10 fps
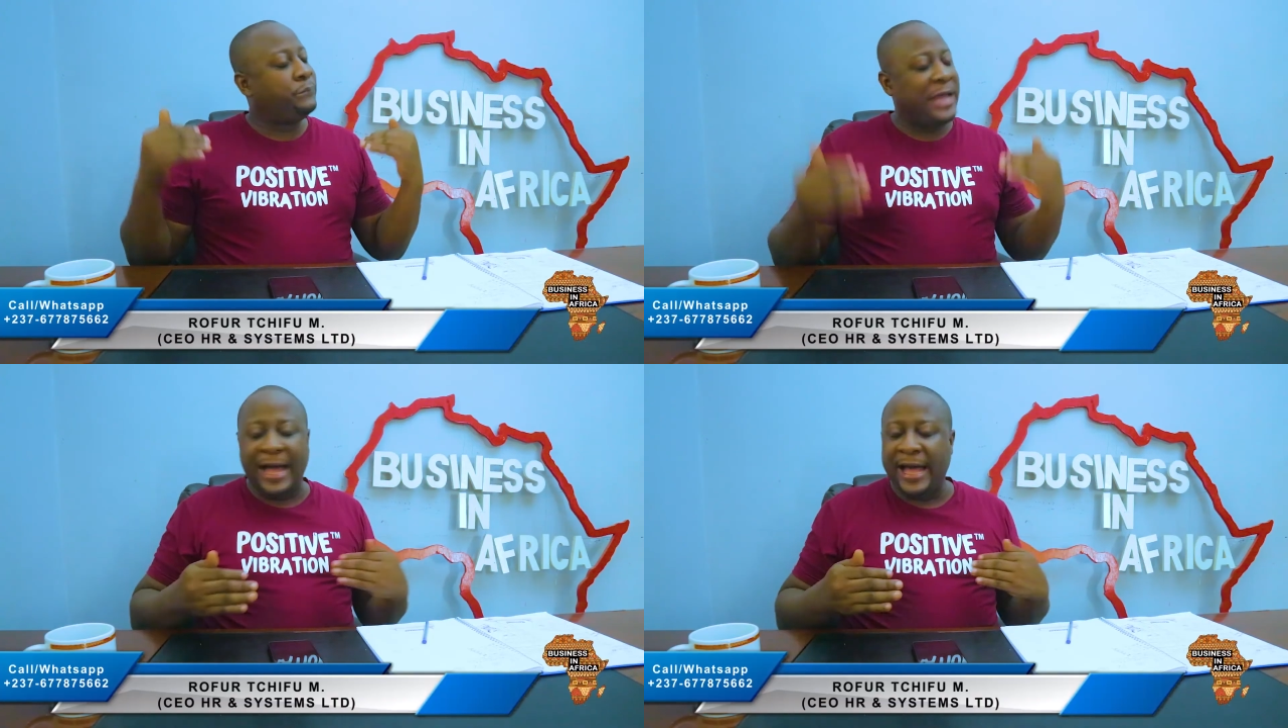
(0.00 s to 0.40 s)

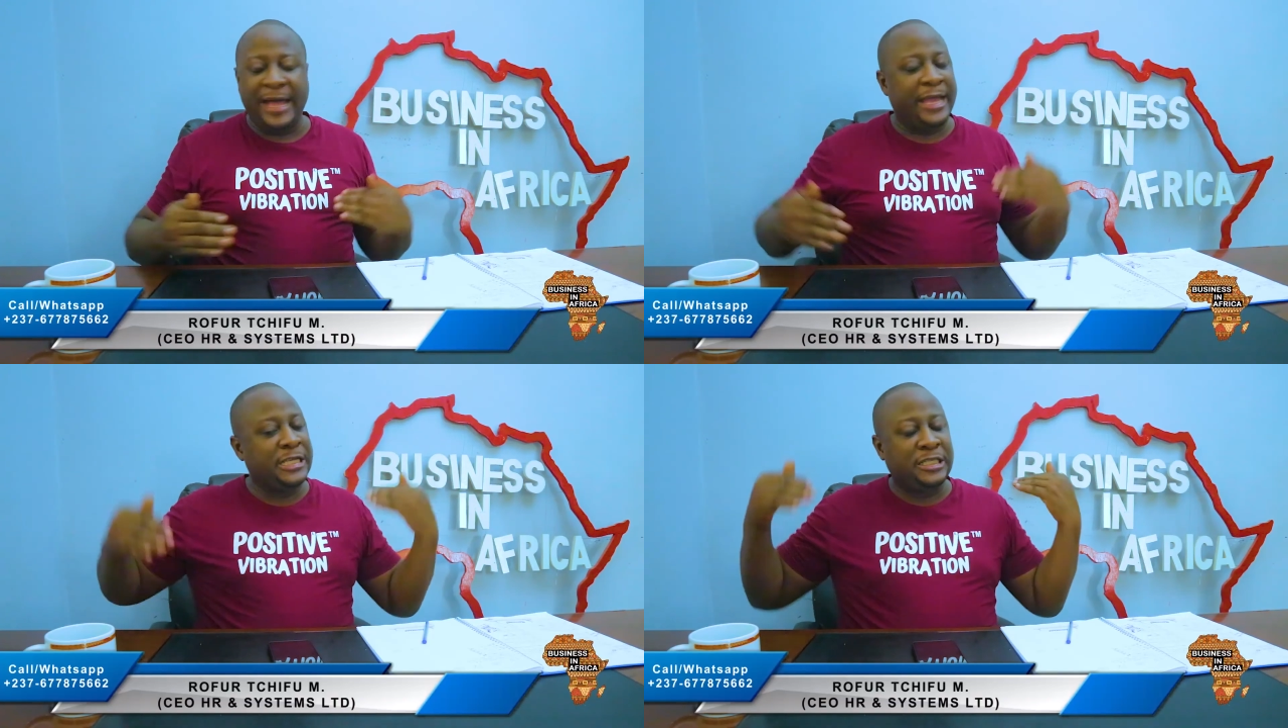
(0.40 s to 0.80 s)

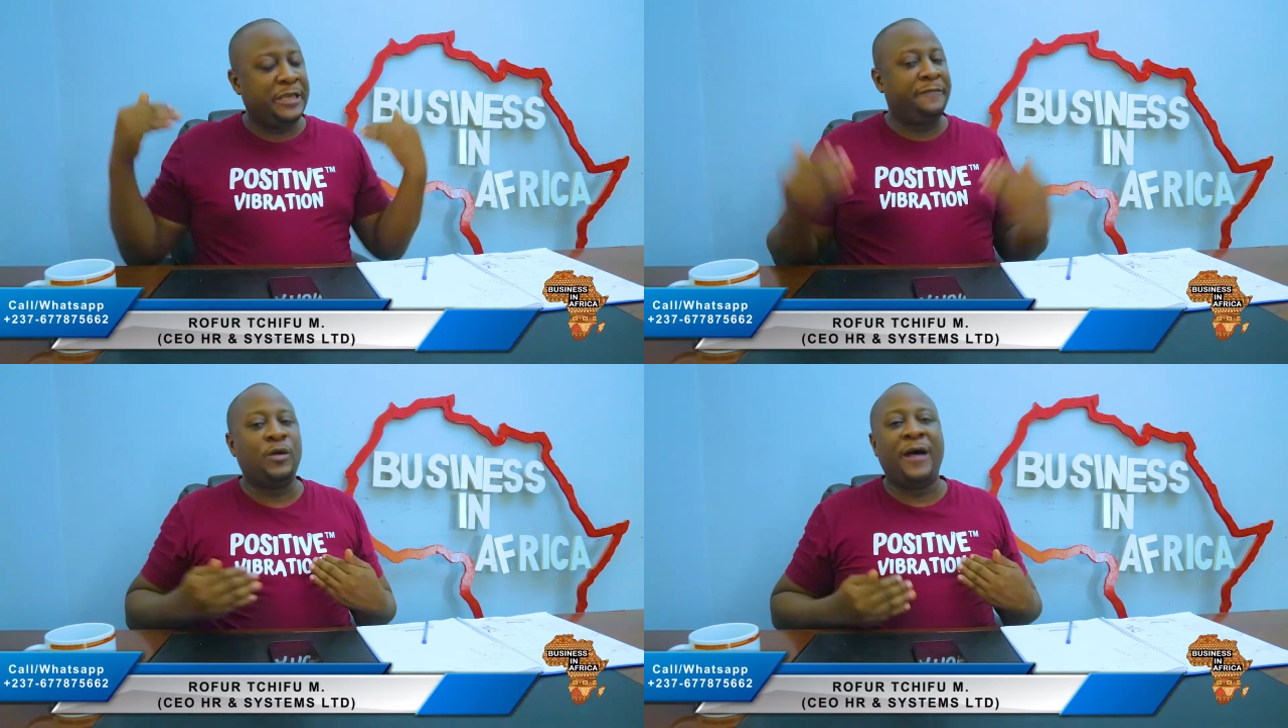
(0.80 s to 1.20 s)
guys,
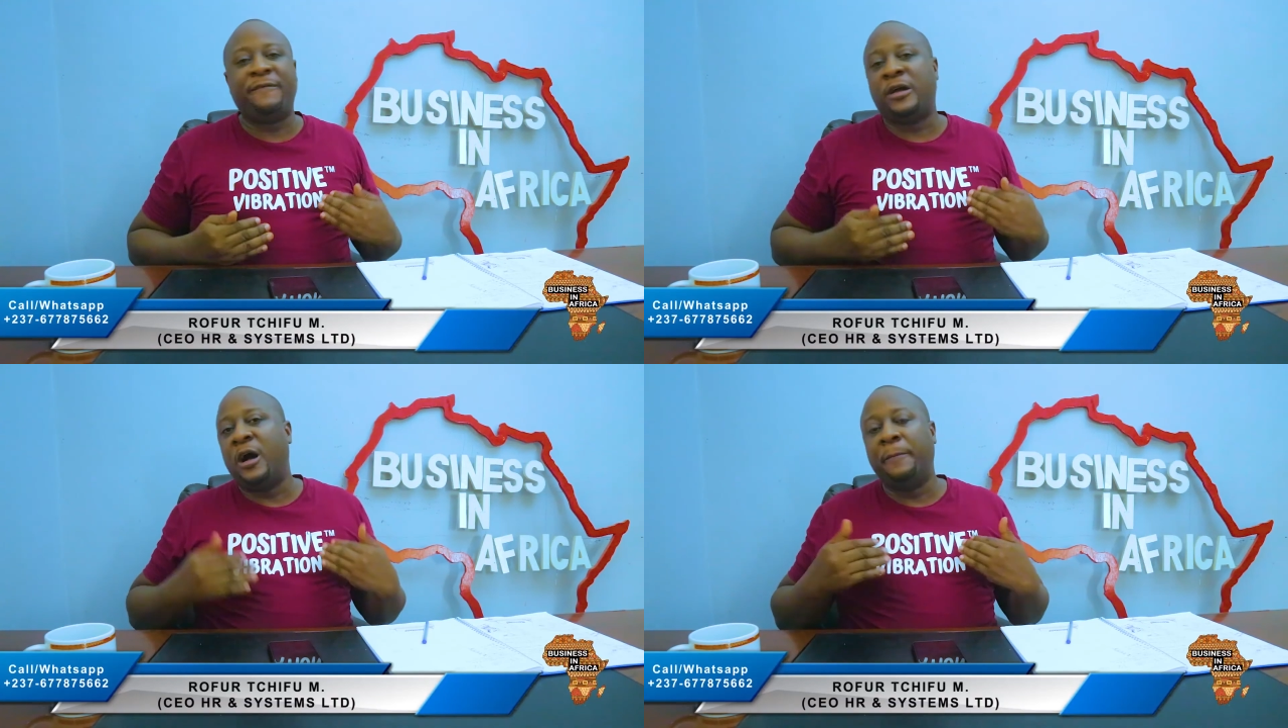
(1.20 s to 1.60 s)
if you
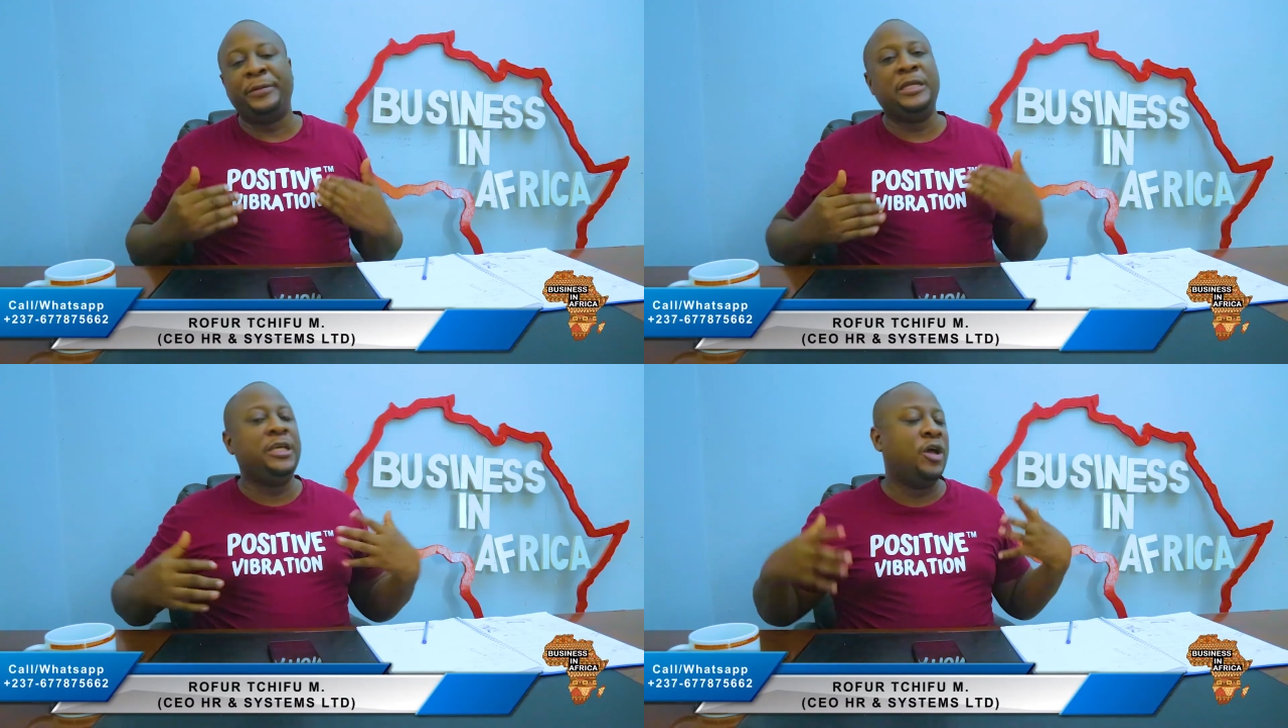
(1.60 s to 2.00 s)
have a
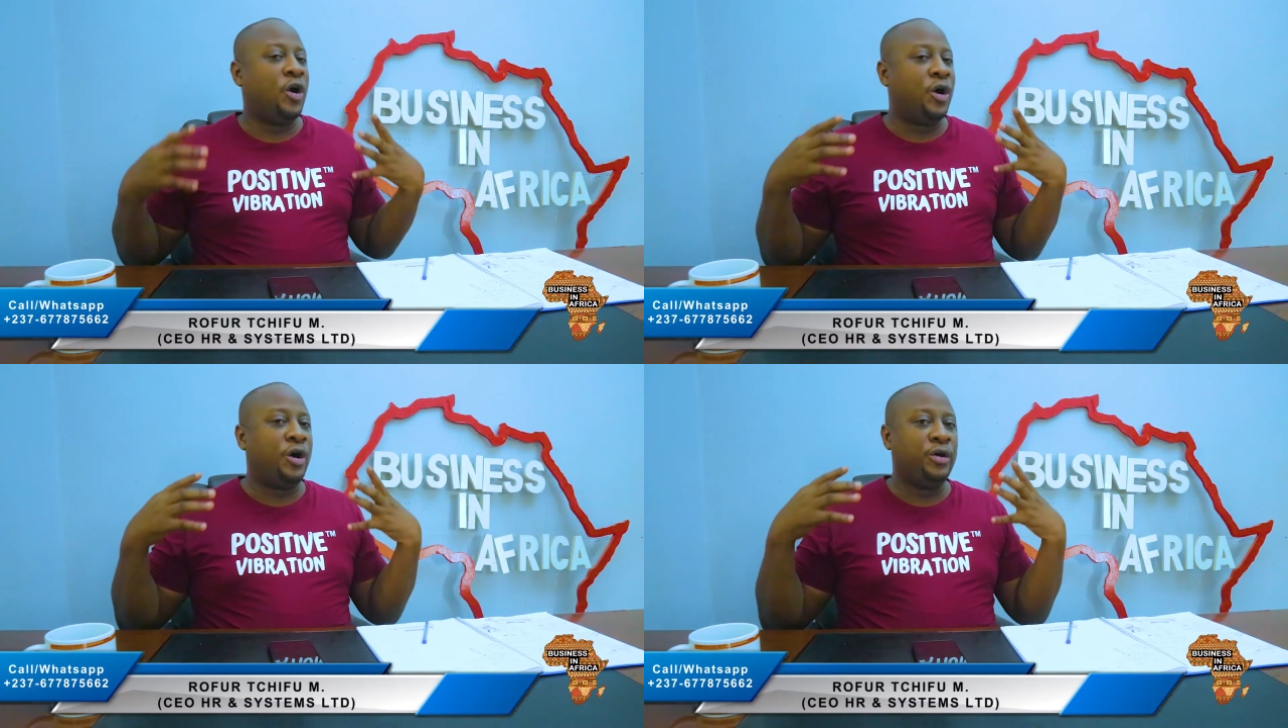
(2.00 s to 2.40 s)
company
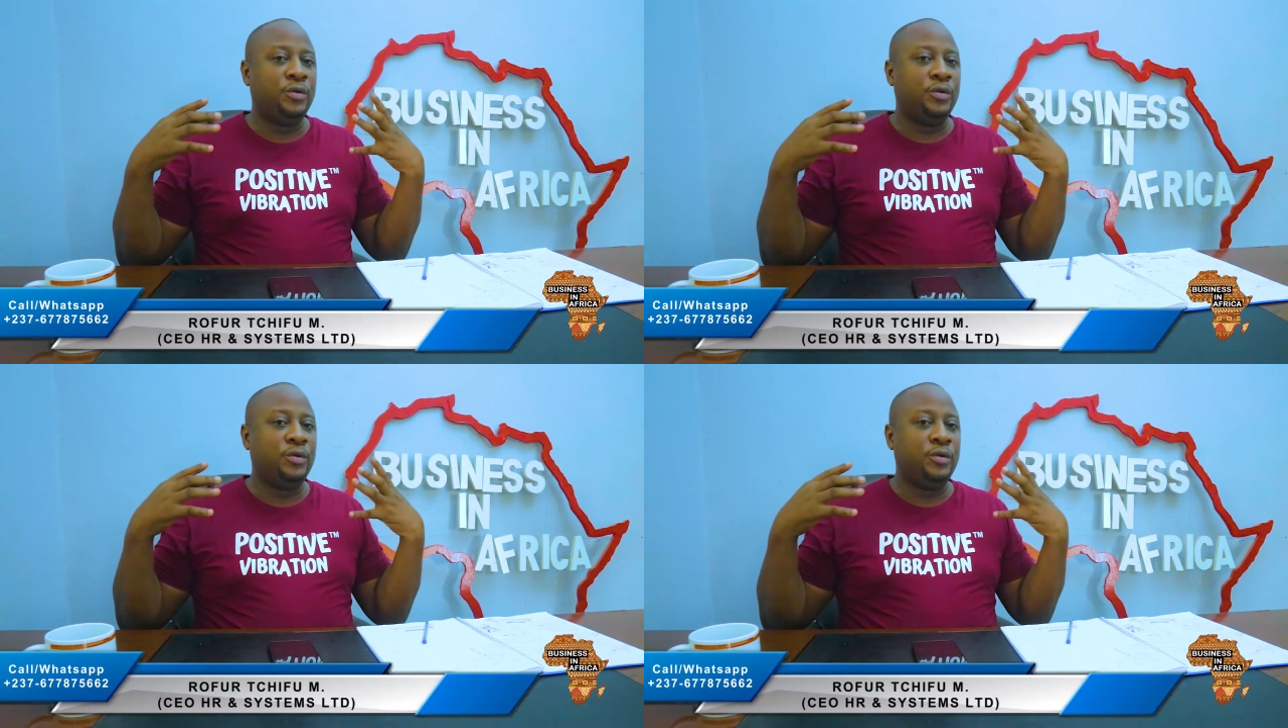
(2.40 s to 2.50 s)
or